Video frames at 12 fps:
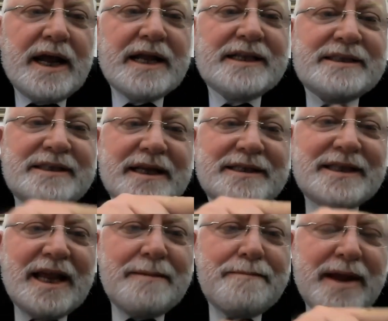It's the
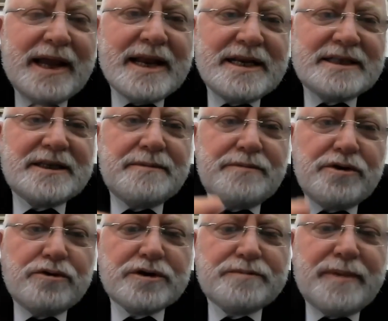same mechanism
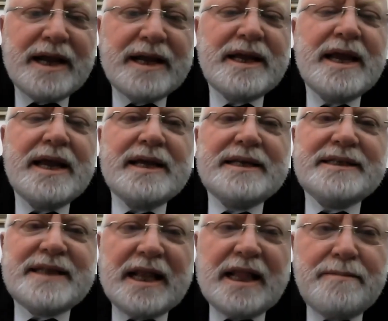used by
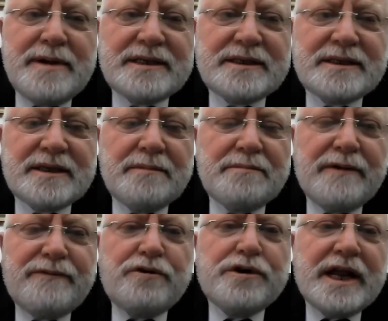settlements
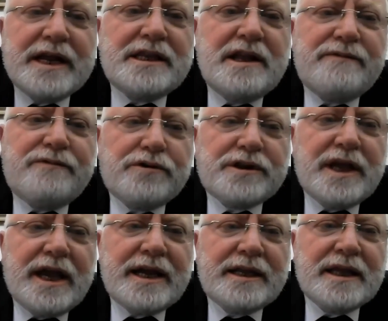before
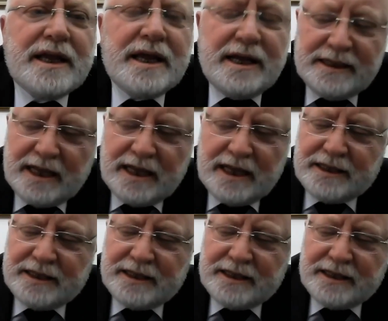1948, that
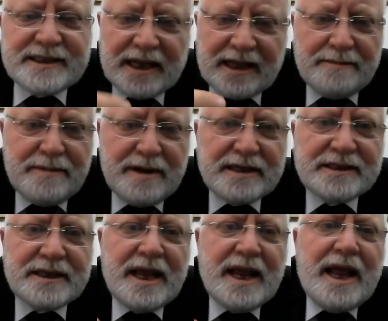built
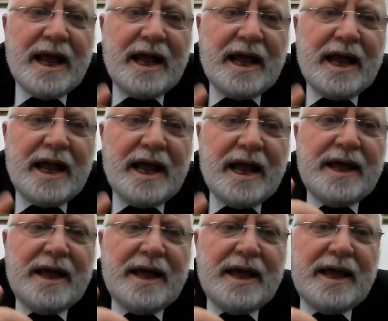settlements
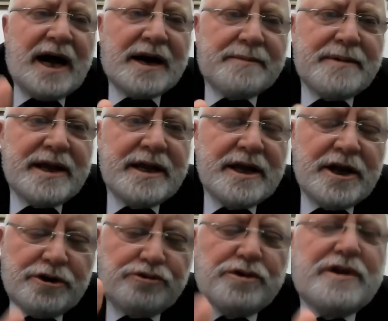and its
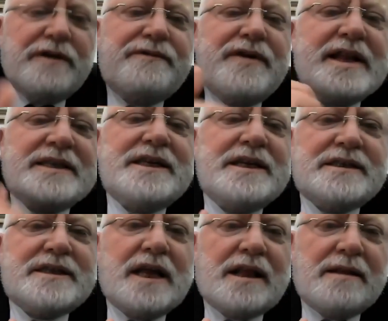army to defend
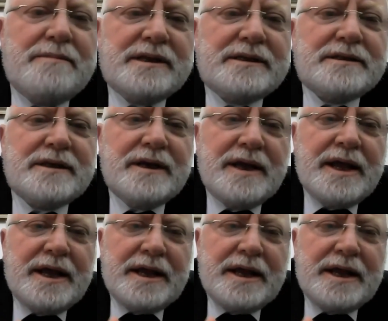these settlements.